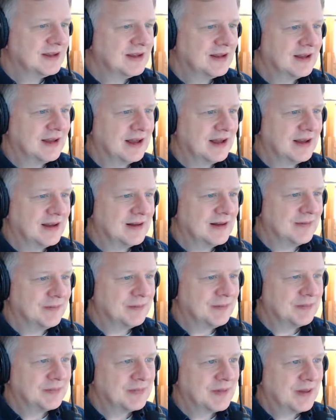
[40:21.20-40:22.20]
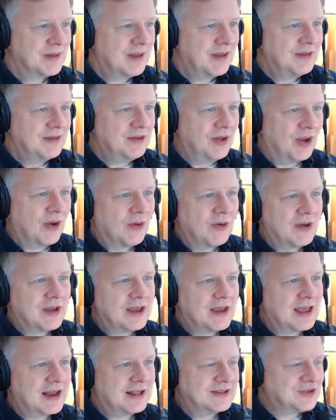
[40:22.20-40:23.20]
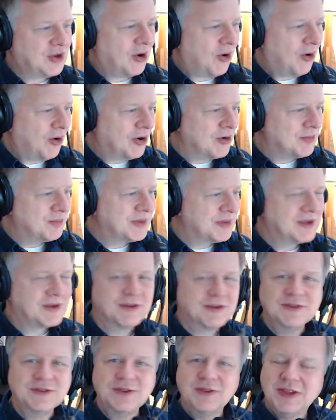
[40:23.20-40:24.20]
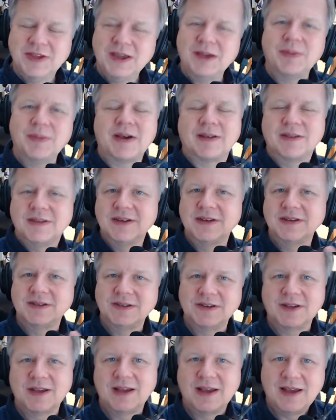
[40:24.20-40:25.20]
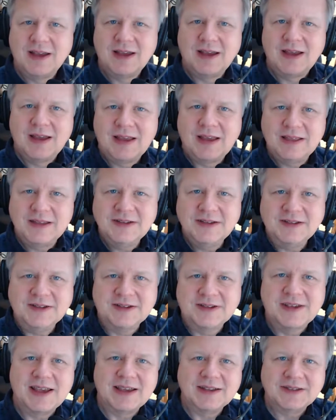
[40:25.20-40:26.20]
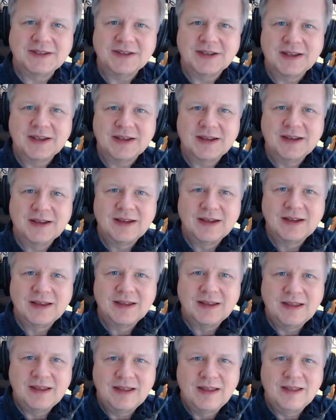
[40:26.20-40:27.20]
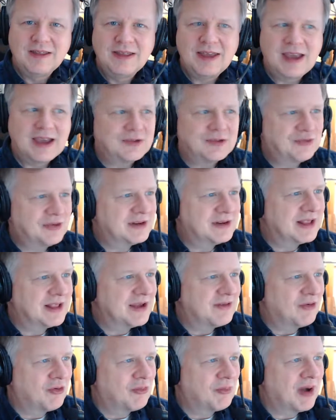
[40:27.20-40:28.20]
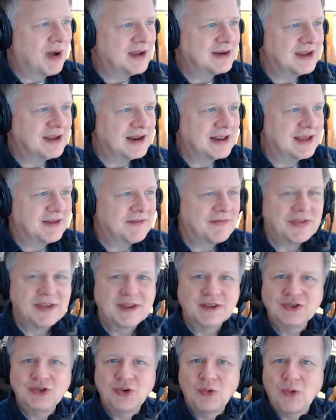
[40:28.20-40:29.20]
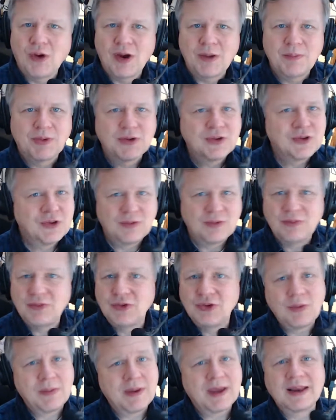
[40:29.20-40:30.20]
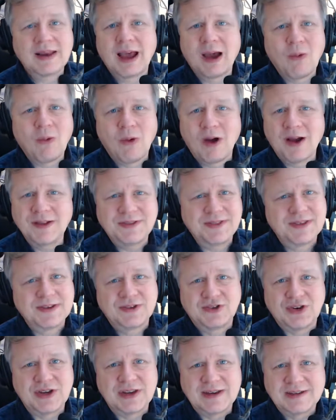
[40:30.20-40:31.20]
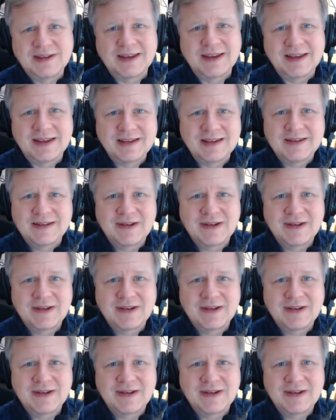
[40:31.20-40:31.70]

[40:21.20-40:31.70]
And it's hard because you think about this. In this case, the entry level might not have things you want, but you may not want the GT.